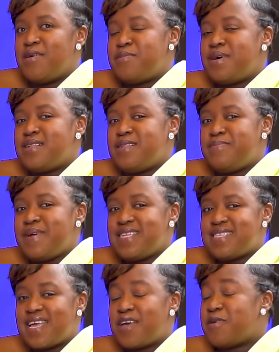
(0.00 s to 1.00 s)
Well,
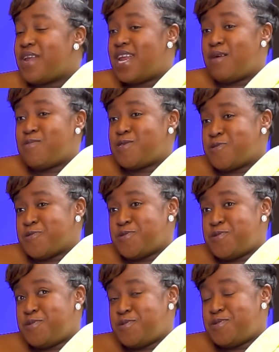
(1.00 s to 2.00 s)
Palesa came in an
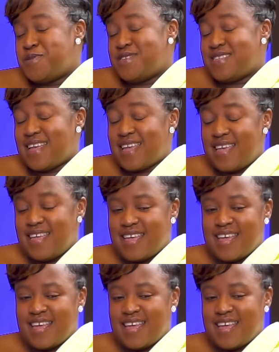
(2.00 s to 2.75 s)
Amosot, ne?